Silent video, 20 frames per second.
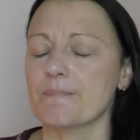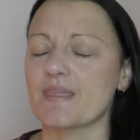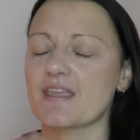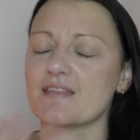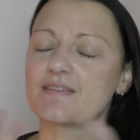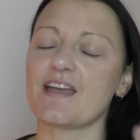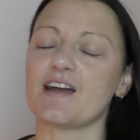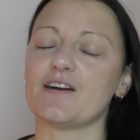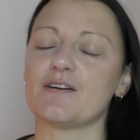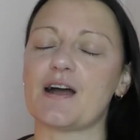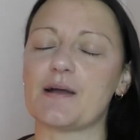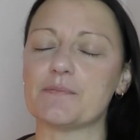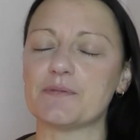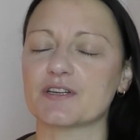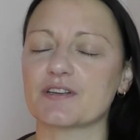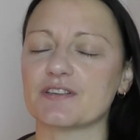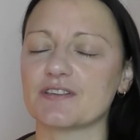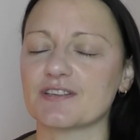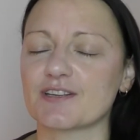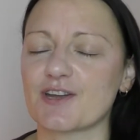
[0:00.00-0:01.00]
Now, I'm
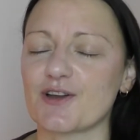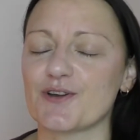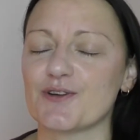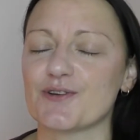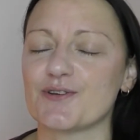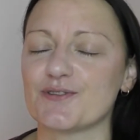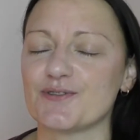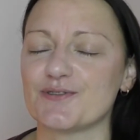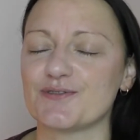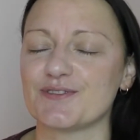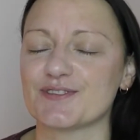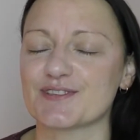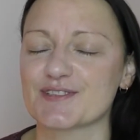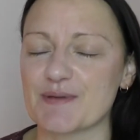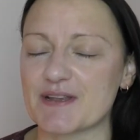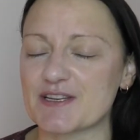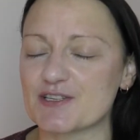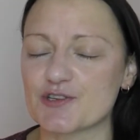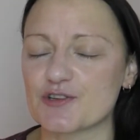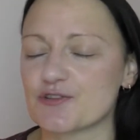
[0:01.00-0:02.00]
not going to go
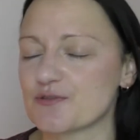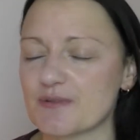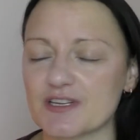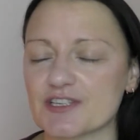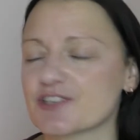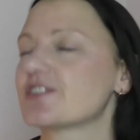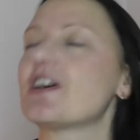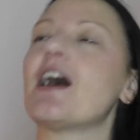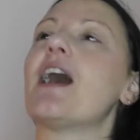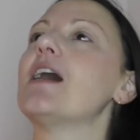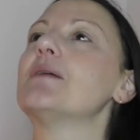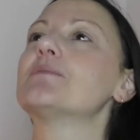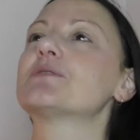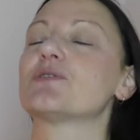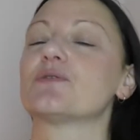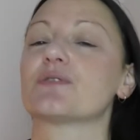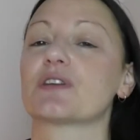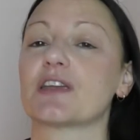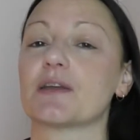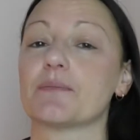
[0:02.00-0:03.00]
spend too much time
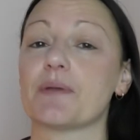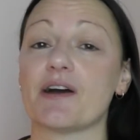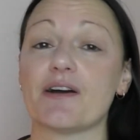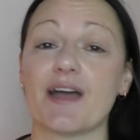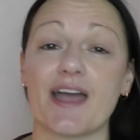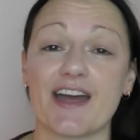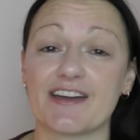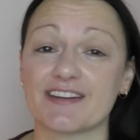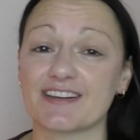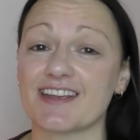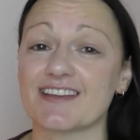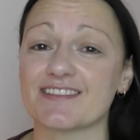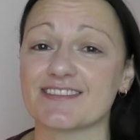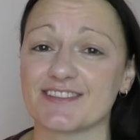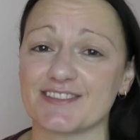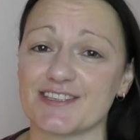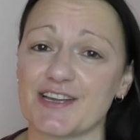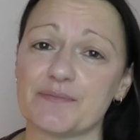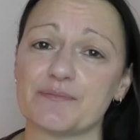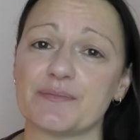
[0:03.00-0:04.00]
talking about how to get
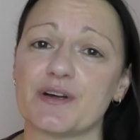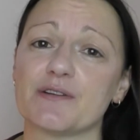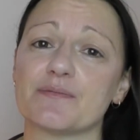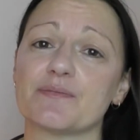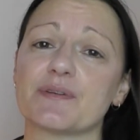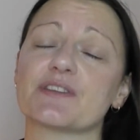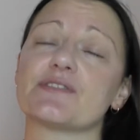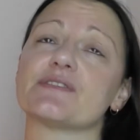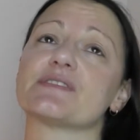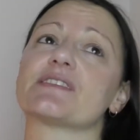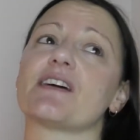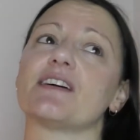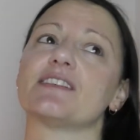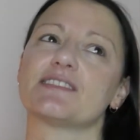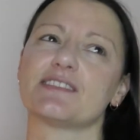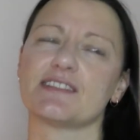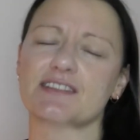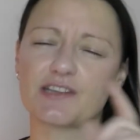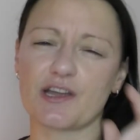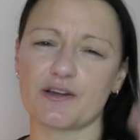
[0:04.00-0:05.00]
the number because I
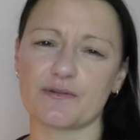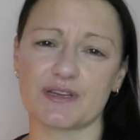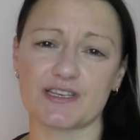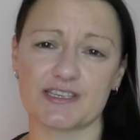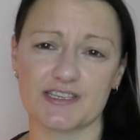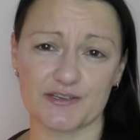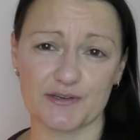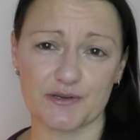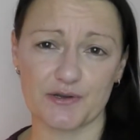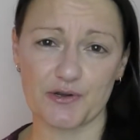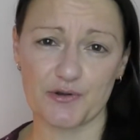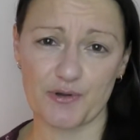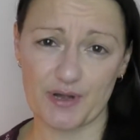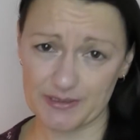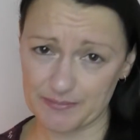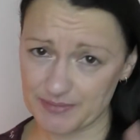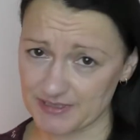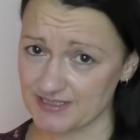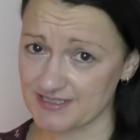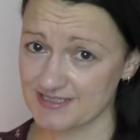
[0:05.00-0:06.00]
did go into
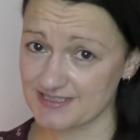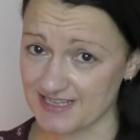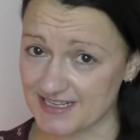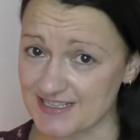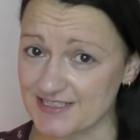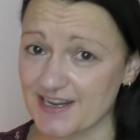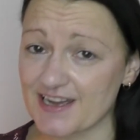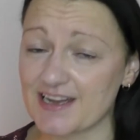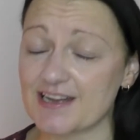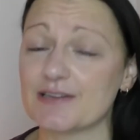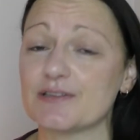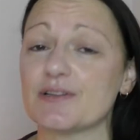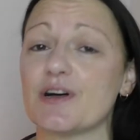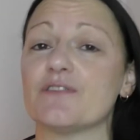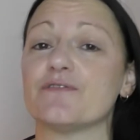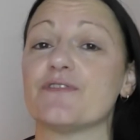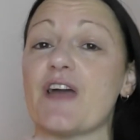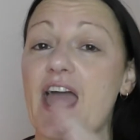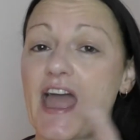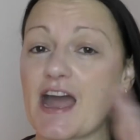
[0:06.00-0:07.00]
quite a bit of detail
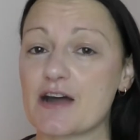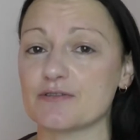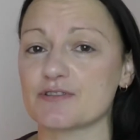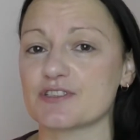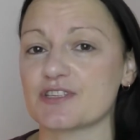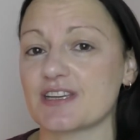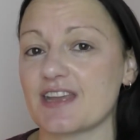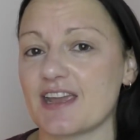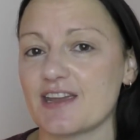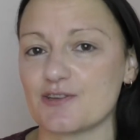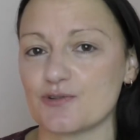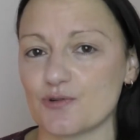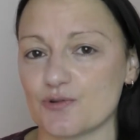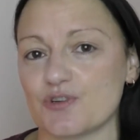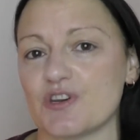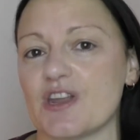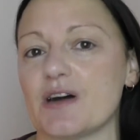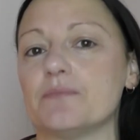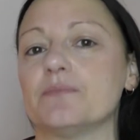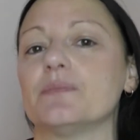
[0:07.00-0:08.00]
of how to get your
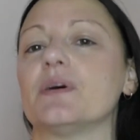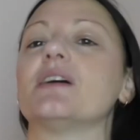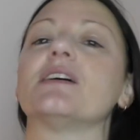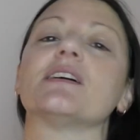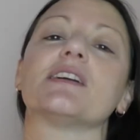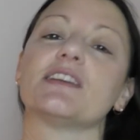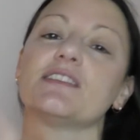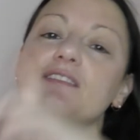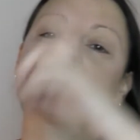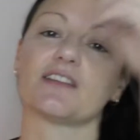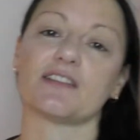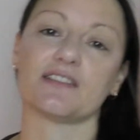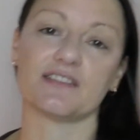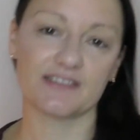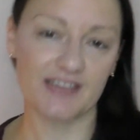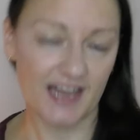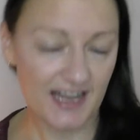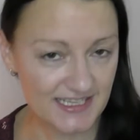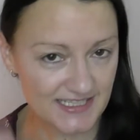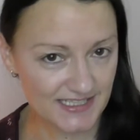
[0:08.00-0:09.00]
number in the
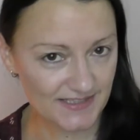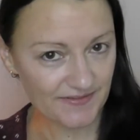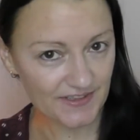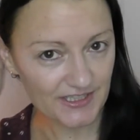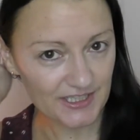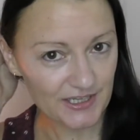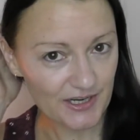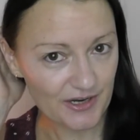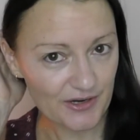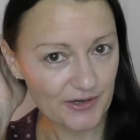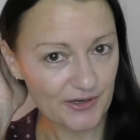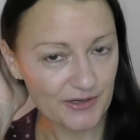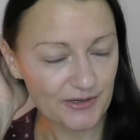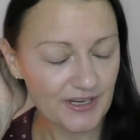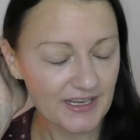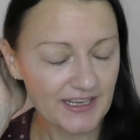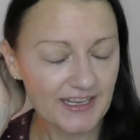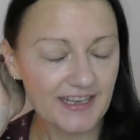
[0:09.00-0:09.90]
last video,